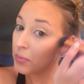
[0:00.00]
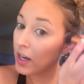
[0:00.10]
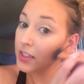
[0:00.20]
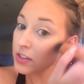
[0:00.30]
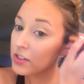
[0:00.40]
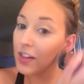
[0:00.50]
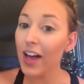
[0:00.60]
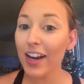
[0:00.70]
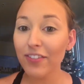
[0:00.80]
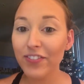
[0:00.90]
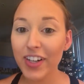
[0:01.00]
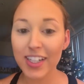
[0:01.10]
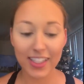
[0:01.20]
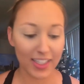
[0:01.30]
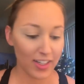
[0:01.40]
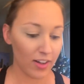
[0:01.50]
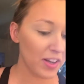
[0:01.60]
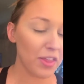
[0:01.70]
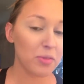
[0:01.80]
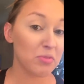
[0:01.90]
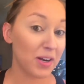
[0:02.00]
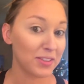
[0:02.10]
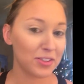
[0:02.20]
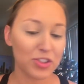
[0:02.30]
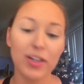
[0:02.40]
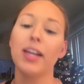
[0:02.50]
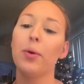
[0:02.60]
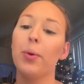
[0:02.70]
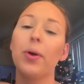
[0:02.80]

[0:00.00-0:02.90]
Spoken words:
Bronzer is a lot of fun. Another bronzer trick,